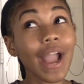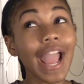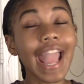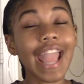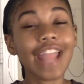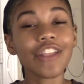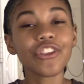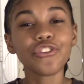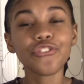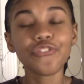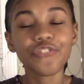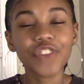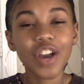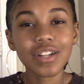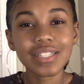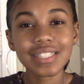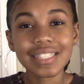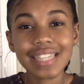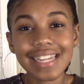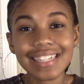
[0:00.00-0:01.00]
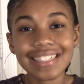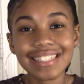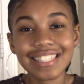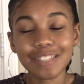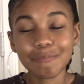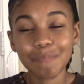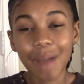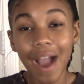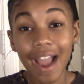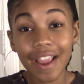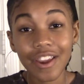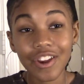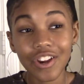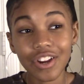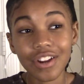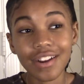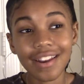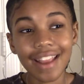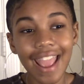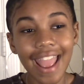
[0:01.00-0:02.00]
and you felt
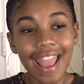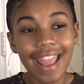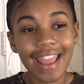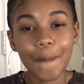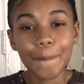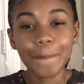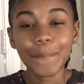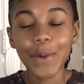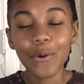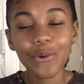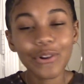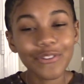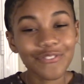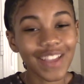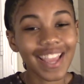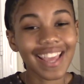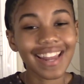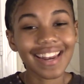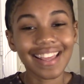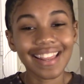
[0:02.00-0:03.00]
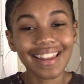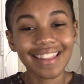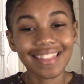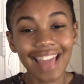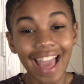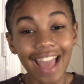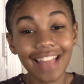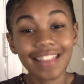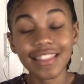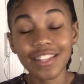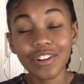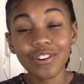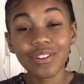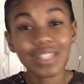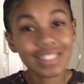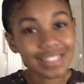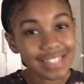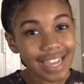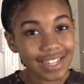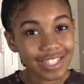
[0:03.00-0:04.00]
inspired and motivated. That
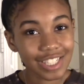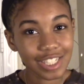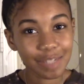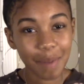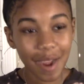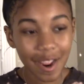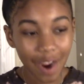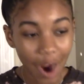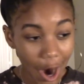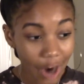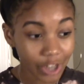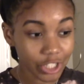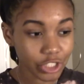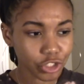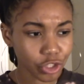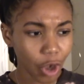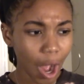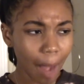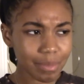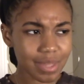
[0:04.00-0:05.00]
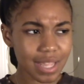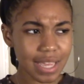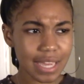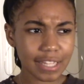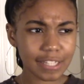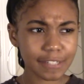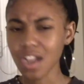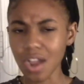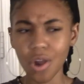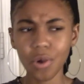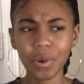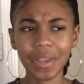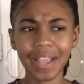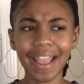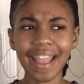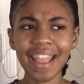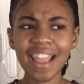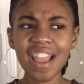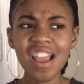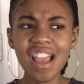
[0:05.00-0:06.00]
literally touched my heart. So I'm thinking,
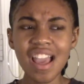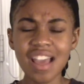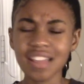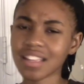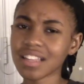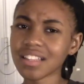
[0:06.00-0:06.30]
okay, they